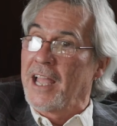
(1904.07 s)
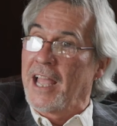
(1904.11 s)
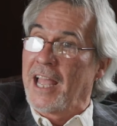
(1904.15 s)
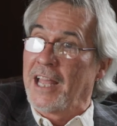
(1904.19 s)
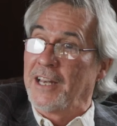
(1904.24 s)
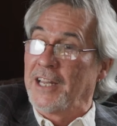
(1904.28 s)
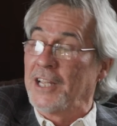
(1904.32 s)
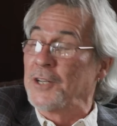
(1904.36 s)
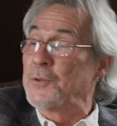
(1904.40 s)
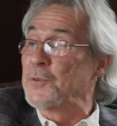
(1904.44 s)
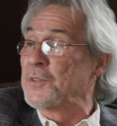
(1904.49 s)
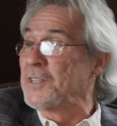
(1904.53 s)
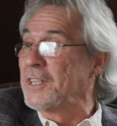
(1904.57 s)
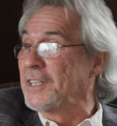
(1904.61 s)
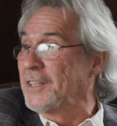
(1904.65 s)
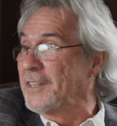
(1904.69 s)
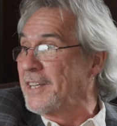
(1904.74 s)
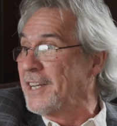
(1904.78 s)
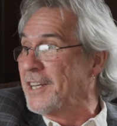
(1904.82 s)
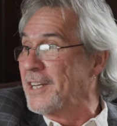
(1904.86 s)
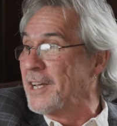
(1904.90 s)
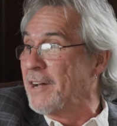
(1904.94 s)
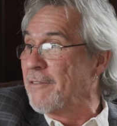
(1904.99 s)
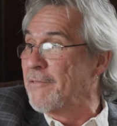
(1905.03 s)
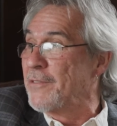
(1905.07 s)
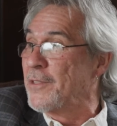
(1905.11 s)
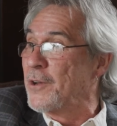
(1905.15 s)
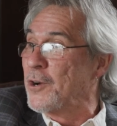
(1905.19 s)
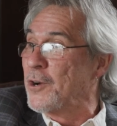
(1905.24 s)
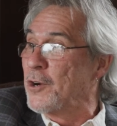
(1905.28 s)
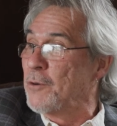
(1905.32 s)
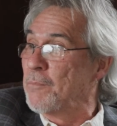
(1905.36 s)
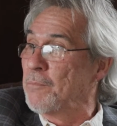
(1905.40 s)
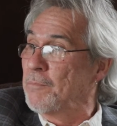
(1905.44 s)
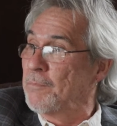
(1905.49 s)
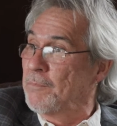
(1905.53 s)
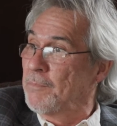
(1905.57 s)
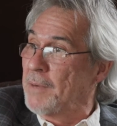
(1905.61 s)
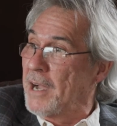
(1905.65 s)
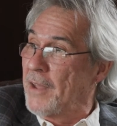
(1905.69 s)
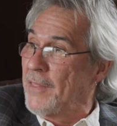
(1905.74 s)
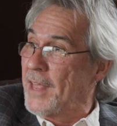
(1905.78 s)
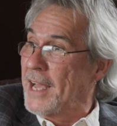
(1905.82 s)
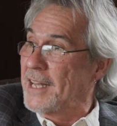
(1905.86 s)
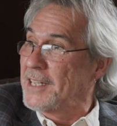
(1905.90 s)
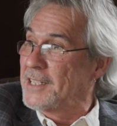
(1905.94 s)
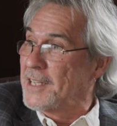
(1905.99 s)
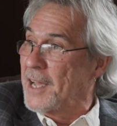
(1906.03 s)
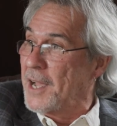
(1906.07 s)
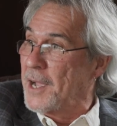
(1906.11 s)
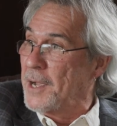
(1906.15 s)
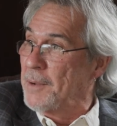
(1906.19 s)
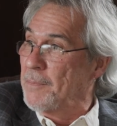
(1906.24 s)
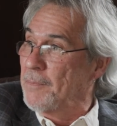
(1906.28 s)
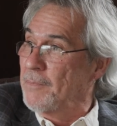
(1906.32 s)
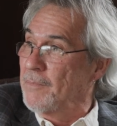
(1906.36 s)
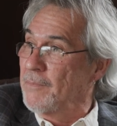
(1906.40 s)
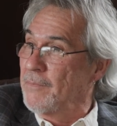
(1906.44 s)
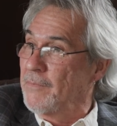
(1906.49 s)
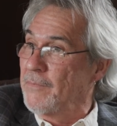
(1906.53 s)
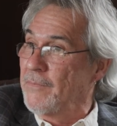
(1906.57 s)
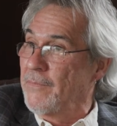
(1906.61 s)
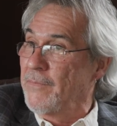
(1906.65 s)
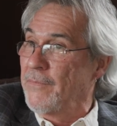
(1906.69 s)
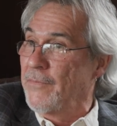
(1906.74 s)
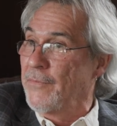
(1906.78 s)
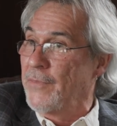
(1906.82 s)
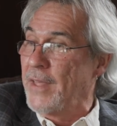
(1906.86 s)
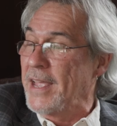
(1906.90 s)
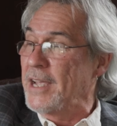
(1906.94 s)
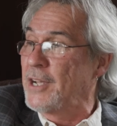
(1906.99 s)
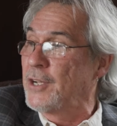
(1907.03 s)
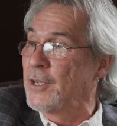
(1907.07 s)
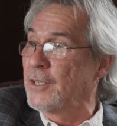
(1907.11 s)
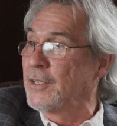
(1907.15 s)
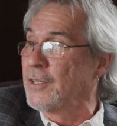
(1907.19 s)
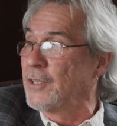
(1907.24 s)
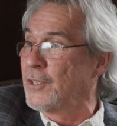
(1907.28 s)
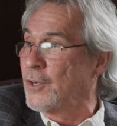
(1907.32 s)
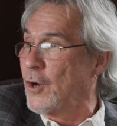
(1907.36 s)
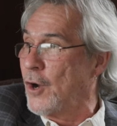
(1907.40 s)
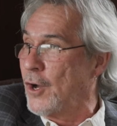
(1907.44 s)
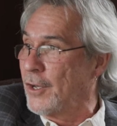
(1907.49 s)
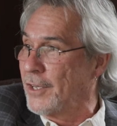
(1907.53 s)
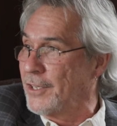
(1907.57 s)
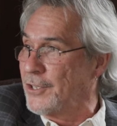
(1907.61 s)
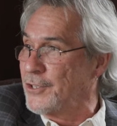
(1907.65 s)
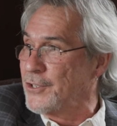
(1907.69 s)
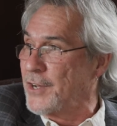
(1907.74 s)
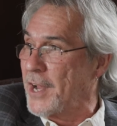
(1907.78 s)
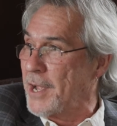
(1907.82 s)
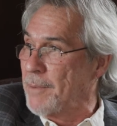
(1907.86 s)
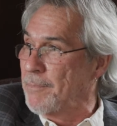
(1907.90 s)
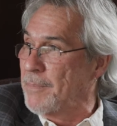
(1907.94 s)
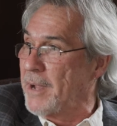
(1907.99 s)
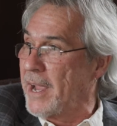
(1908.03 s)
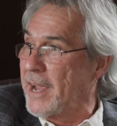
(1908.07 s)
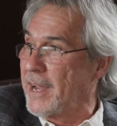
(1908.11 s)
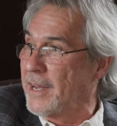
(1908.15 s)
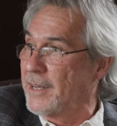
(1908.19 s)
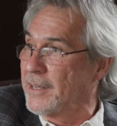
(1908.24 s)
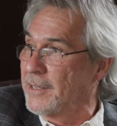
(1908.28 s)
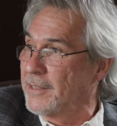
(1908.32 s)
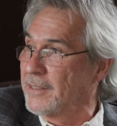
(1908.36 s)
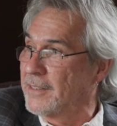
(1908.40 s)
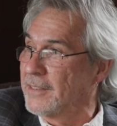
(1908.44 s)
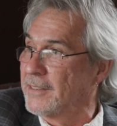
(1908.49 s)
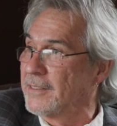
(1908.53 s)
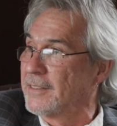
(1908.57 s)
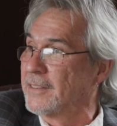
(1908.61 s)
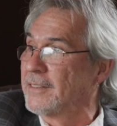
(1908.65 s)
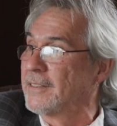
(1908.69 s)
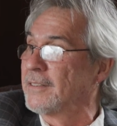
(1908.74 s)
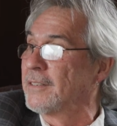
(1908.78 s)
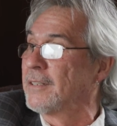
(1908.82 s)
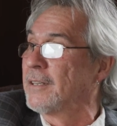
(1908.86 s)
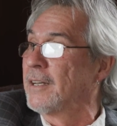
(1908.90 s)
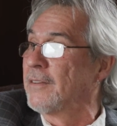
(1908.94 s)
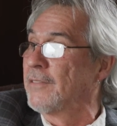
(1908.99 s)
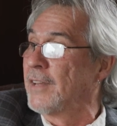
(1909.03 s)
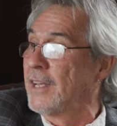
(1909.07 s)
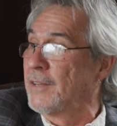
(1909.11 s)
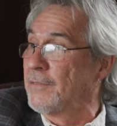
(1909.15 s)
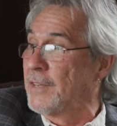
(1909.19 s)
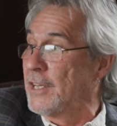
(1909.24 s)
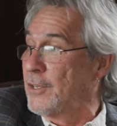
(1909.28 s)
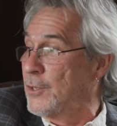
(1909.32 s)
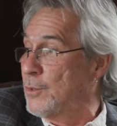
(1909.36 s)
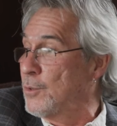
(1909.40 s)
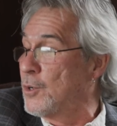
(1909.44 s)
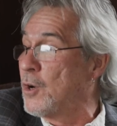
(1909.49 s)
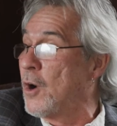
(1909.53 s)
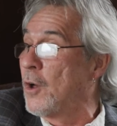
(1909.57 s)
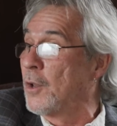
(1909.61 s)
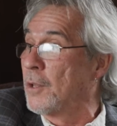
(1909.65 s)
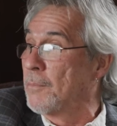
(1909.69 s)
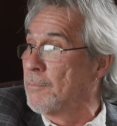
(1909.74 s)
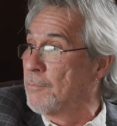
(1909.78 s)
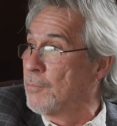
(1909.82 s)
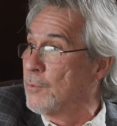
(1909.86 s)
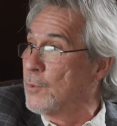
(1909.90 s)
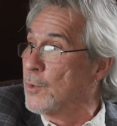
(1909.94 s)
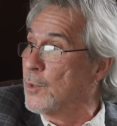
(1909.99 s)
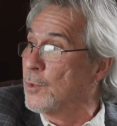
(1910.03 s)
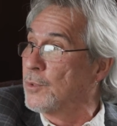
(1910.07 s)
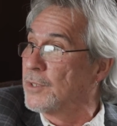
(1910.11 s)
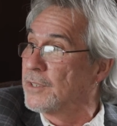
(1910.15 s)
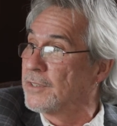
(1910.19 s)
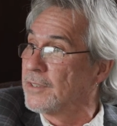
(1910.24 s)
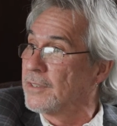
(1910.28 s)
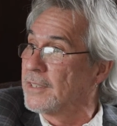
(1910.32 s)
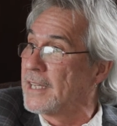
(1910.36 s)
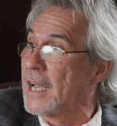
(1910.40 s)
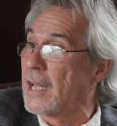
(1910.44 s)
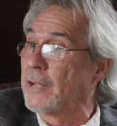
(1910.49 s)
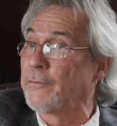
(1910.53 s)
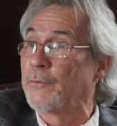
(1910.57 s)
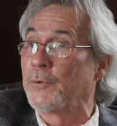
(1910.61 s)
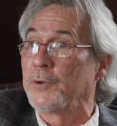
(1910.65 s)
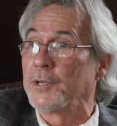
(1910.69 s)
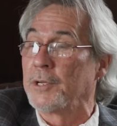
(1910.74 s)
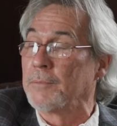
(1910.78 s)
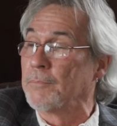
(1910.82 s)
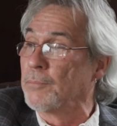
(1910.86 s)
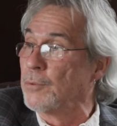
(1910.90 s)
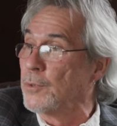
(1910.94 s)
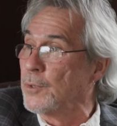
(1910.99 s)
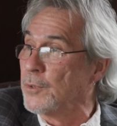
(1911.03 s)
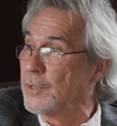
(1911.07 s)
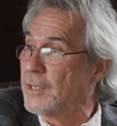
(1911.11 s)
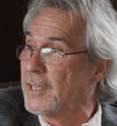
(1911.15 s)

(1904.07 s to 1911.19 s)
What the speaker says: And interestingly enough, though, by that time, they couldn't call it champagne. They do call it Brut, California Brut.